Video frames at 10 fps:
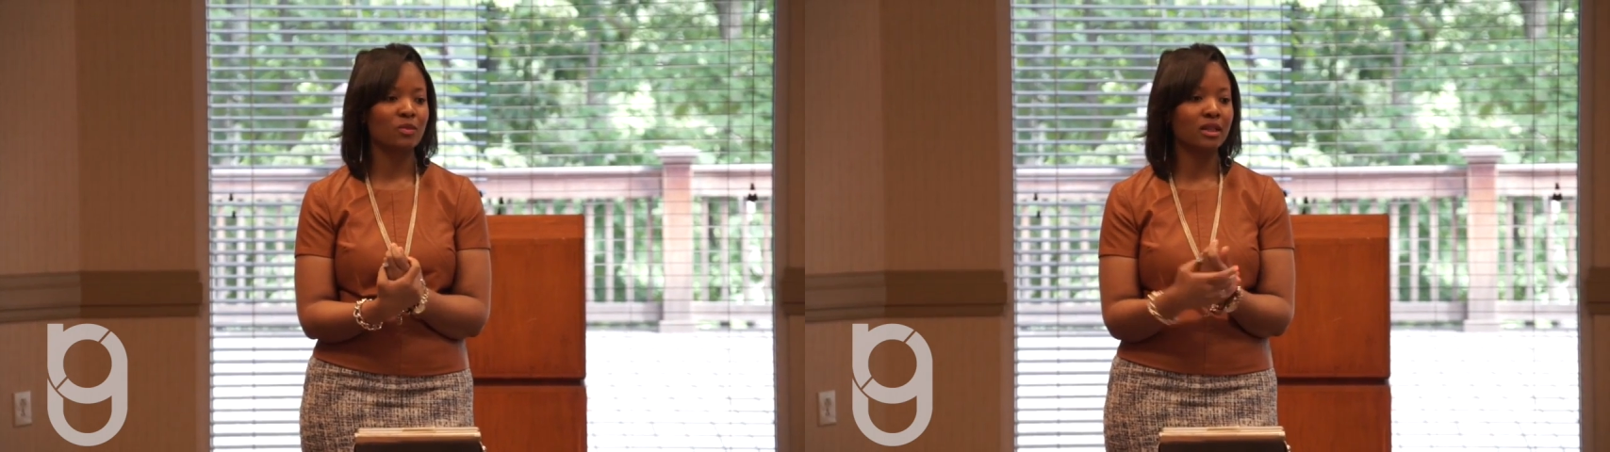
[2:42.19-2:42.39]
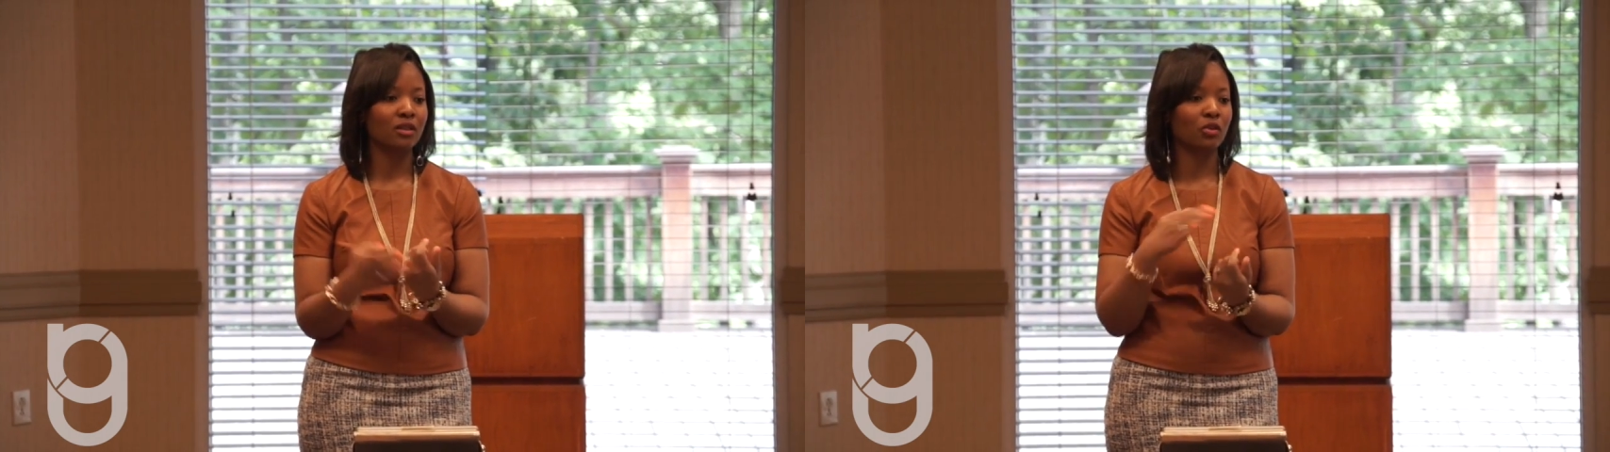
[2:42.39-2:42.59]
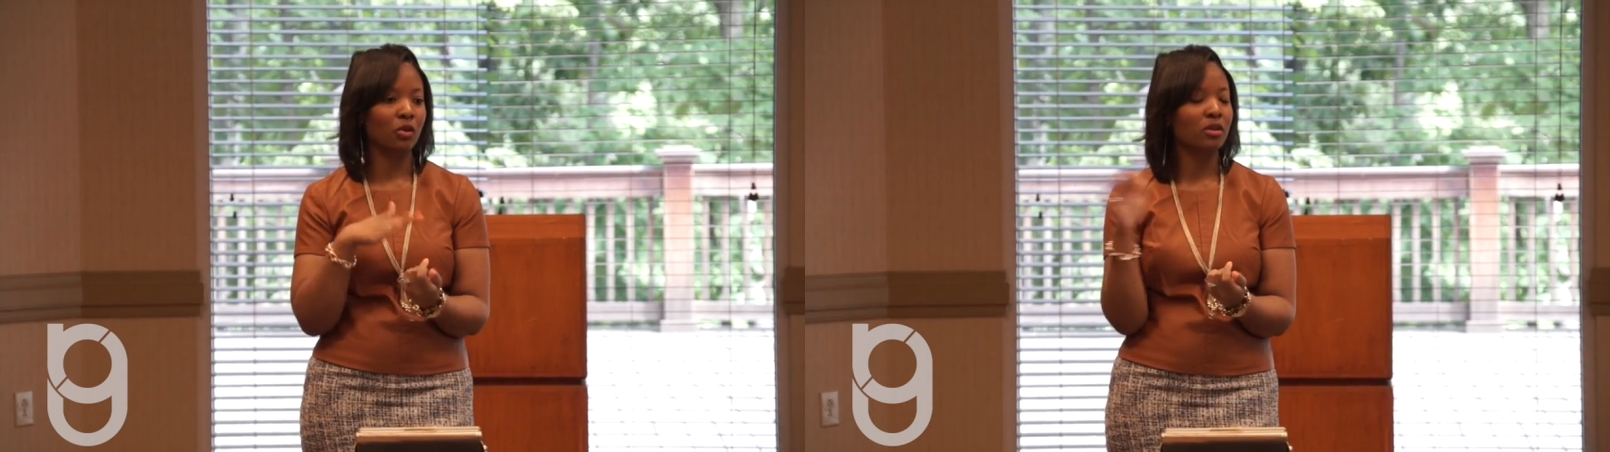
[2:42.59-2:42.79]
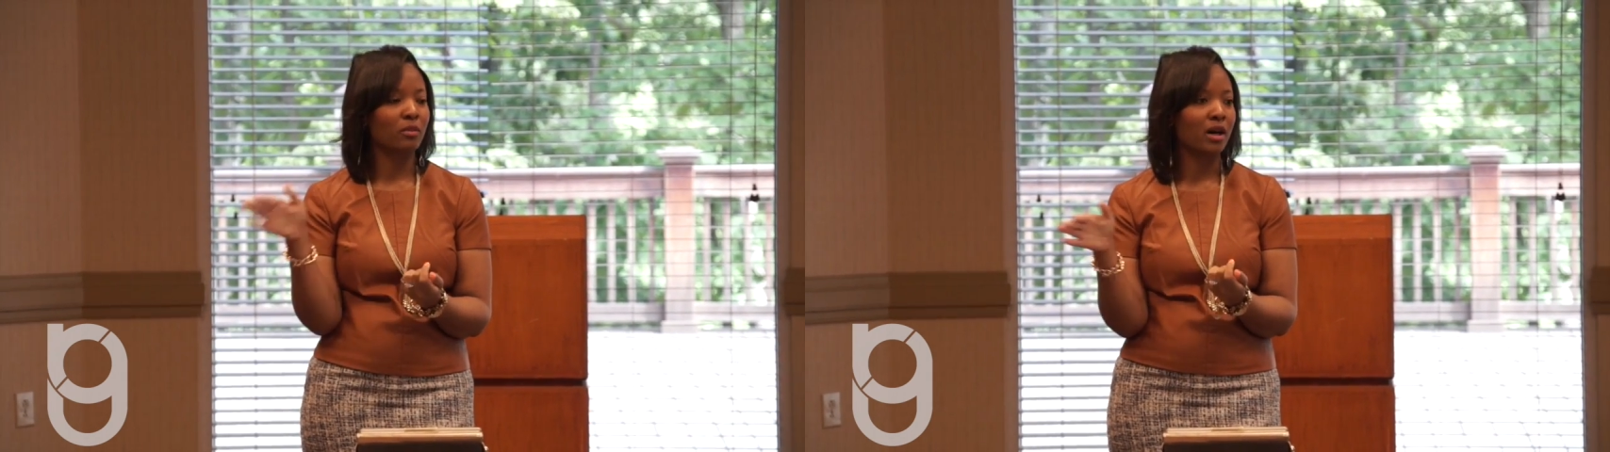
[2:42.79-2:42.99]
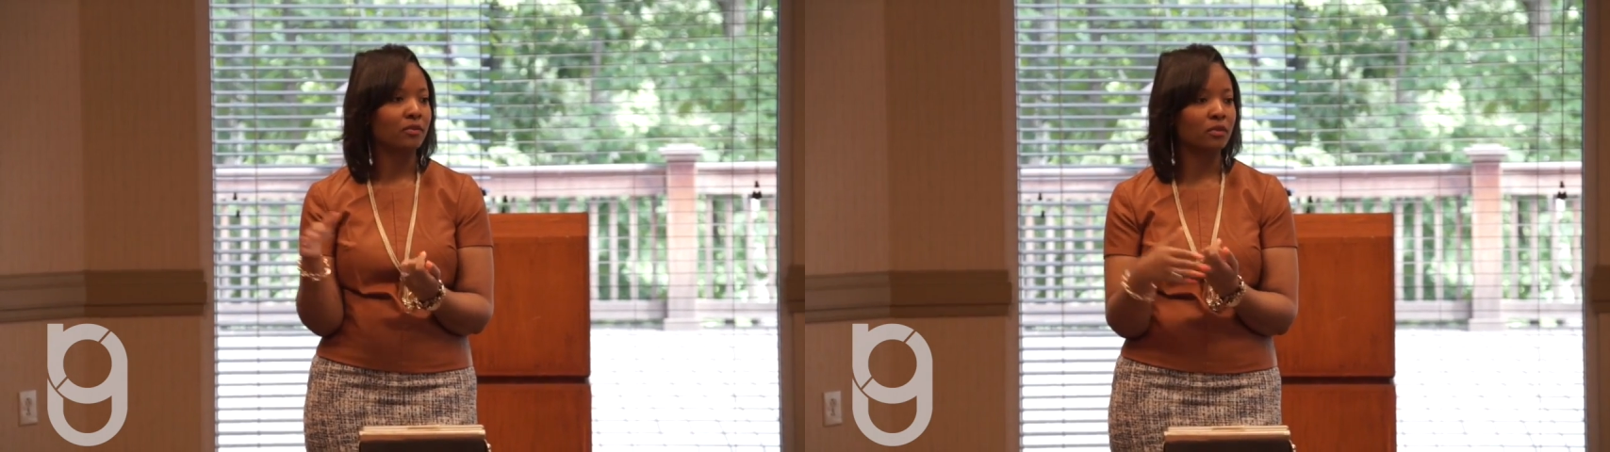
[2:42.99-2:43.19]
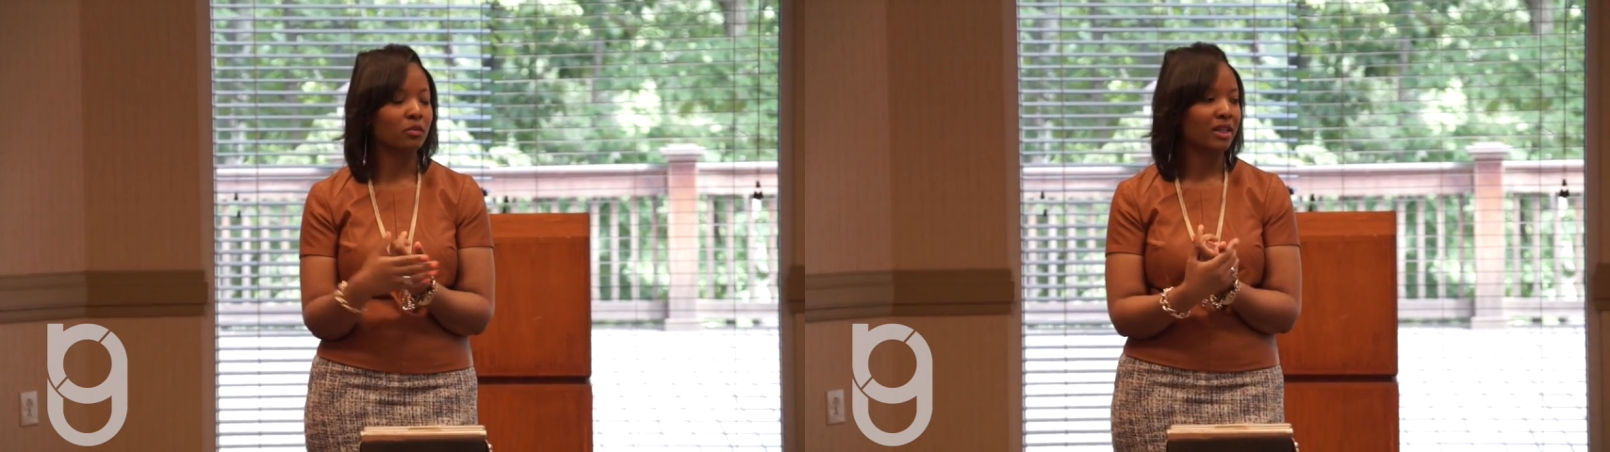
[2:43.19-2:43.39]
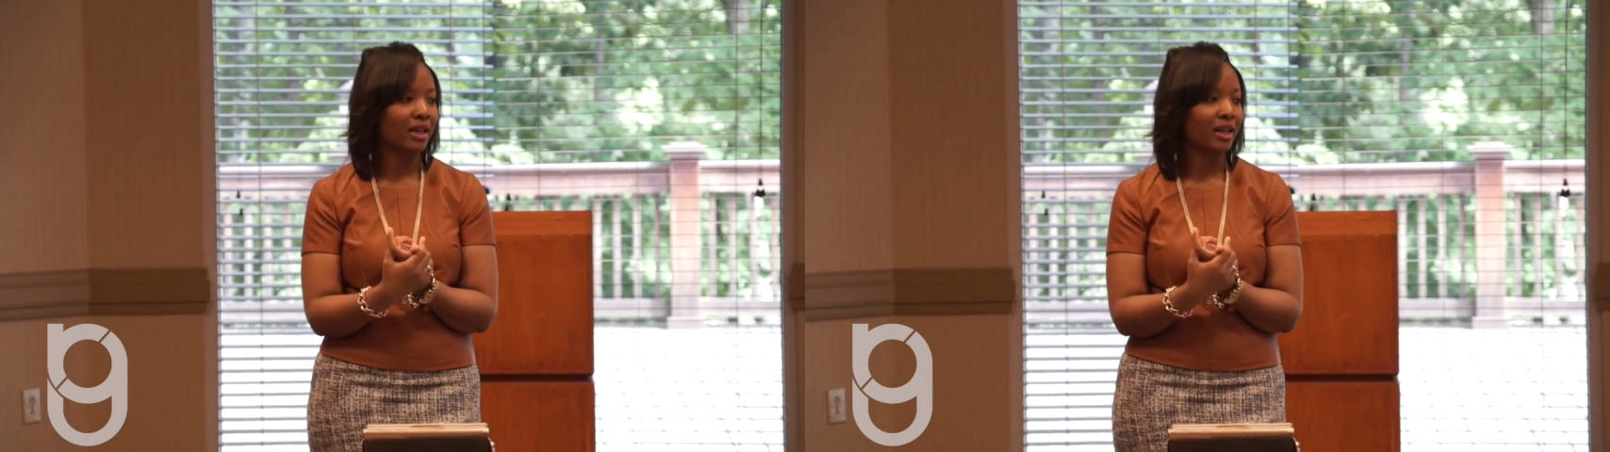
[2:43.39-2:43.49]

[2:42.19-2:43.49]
we could throw them off of what